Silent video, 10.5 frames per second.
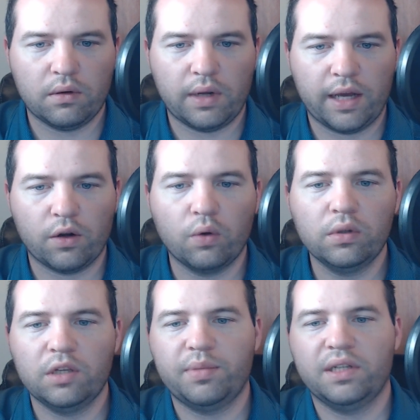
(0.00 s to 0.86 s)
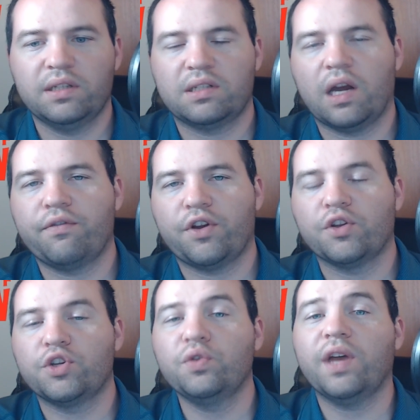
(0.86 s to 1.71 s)
had only been discovered
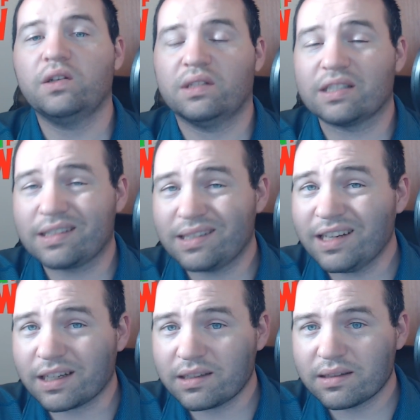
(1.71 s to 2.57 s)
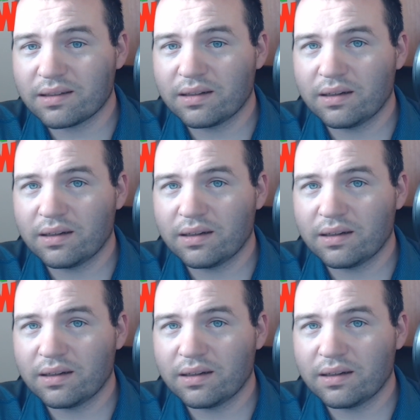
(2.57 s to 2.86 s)
in 2006.